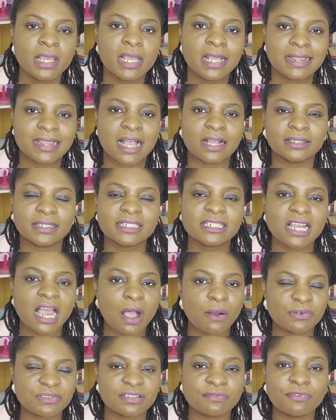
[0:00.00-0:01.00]
Now, the
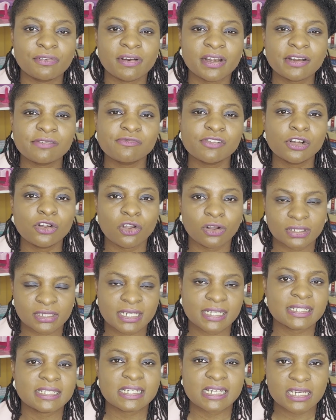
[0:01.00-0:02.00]
child was a very
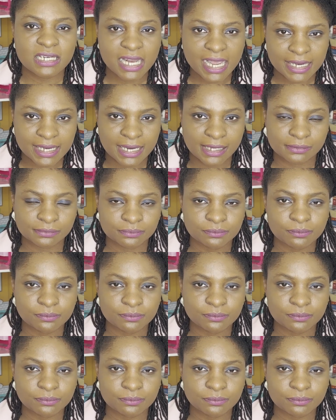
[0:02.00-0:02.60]
reluctant learner.